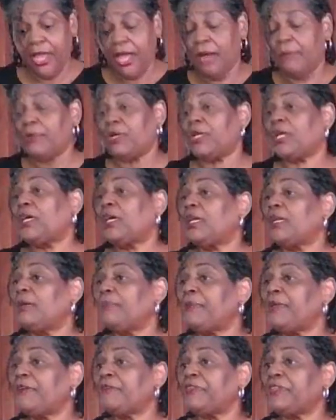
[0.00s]
I'm going to cut
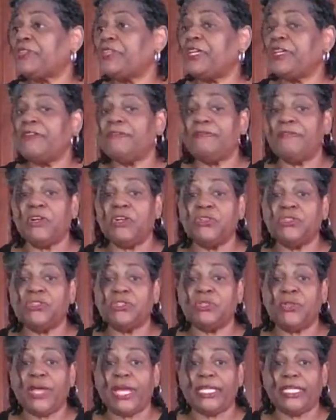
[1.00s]
up everything
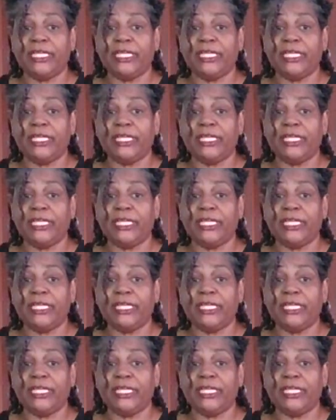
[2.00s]
first so that I